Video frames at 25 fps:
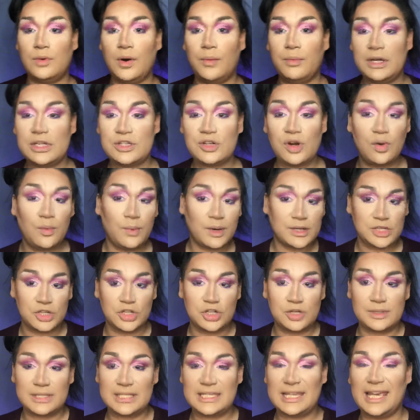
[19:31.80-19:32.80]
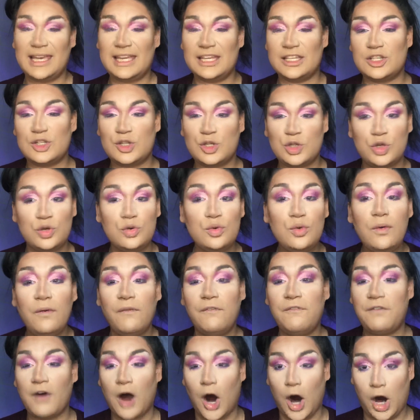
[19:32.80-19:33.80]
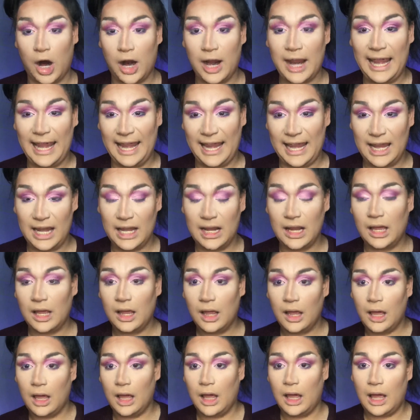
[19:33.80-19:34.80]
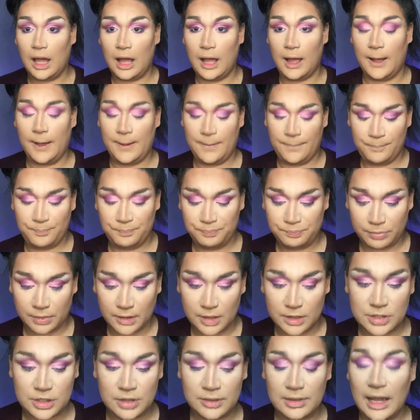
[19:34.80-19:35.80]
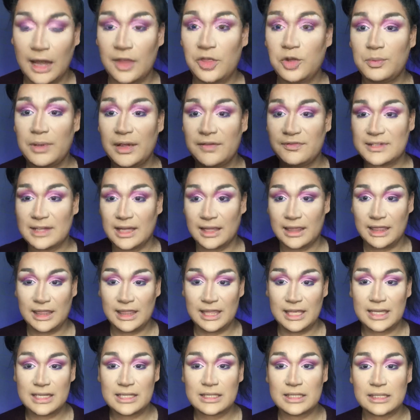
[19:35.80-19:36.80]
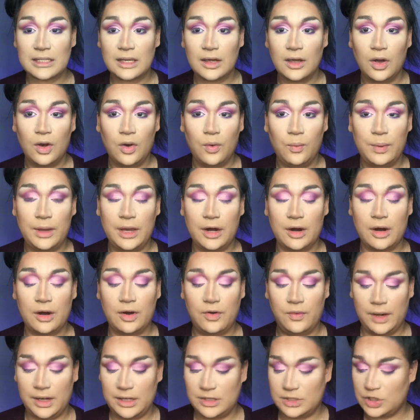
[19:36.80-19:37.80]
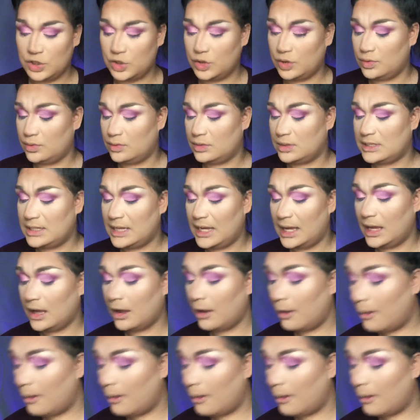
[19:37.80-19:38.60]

we don't want to do is take it too far in. So now that we've done this, we are going to take